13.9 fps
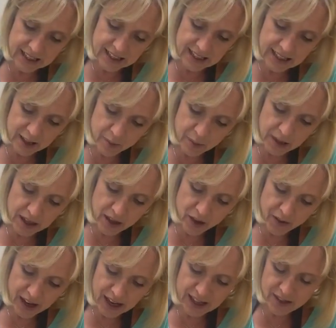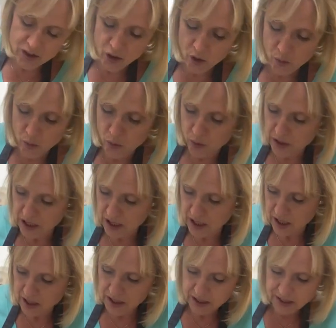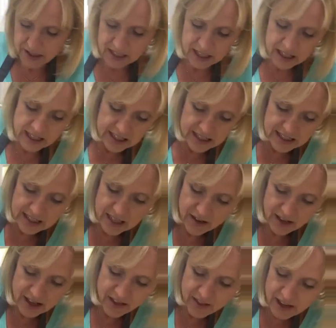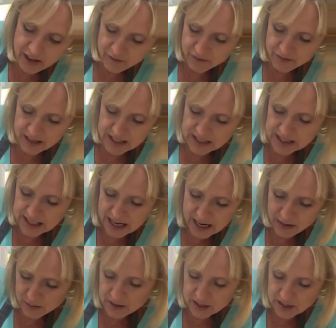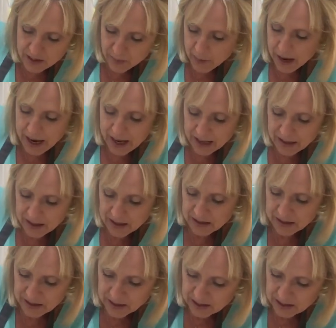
a little bit of hand hot water. So in that rinsed out pan.